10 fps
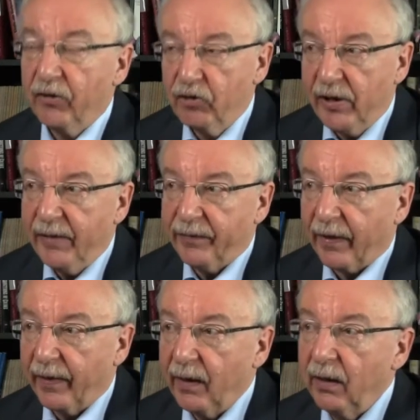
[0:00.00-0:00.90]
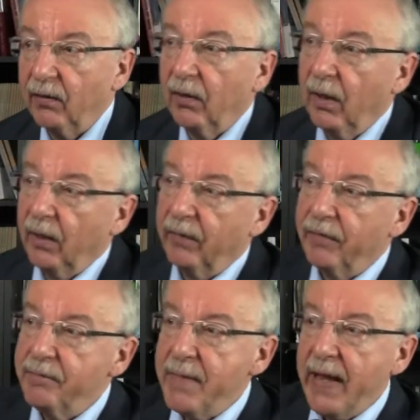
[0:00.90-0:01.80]
achieved, I think, is
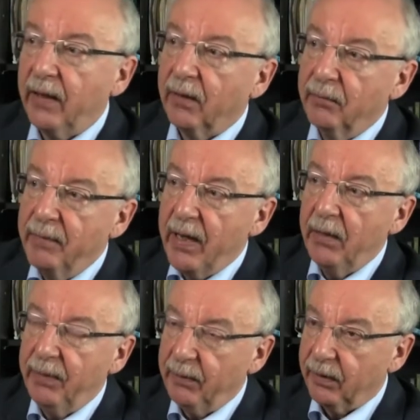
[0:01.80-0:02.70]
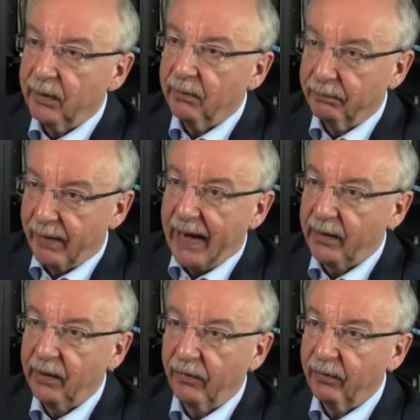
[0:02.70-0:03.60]
we have made many people in
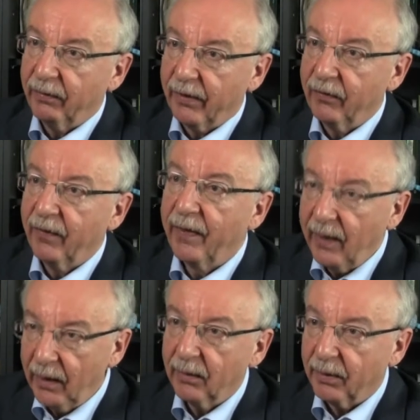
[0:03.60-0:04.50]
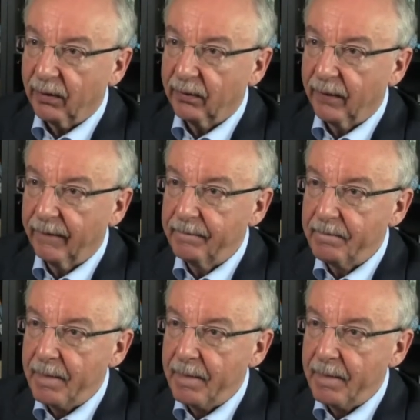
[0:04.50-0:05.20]
practical situations think about, yeah?